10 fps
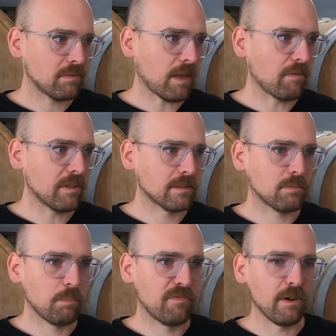I think it's
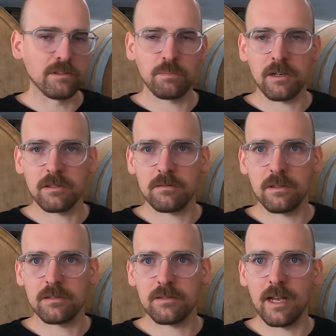very special
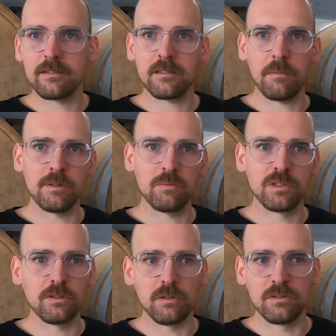because last time it
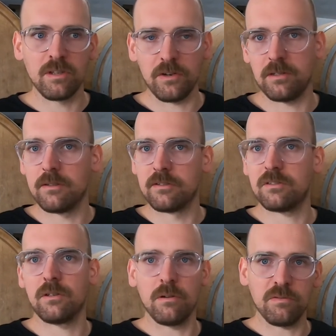was used 100
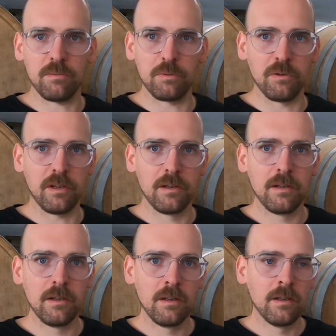years ago for brewing.
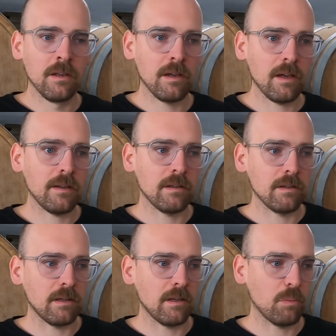And
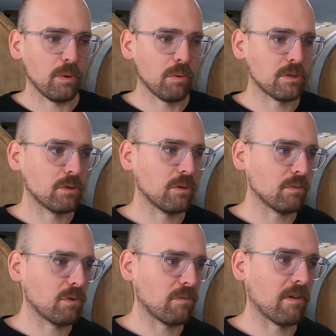we want to
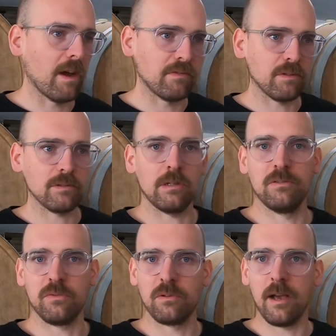revive those
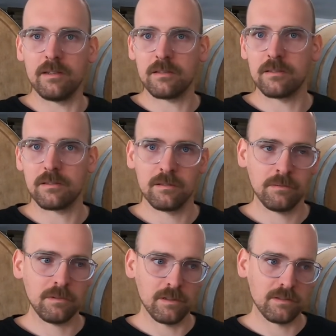old varieties
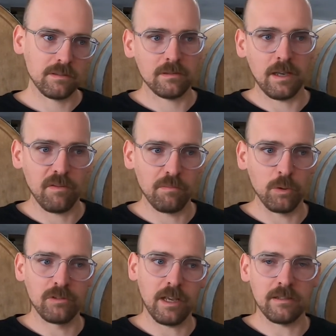because they have
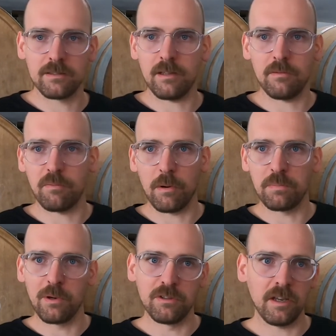more taste, they have more
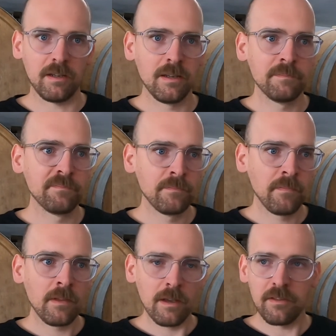protein,
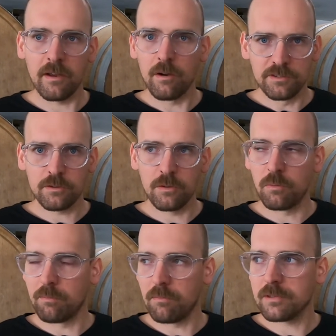and they're
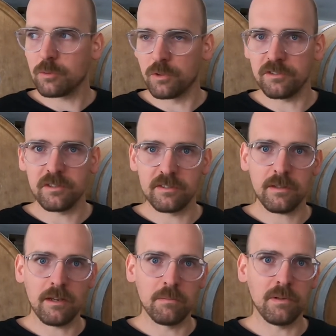also much more
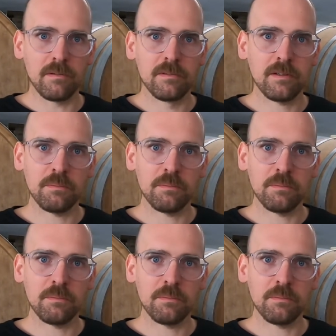sustainable.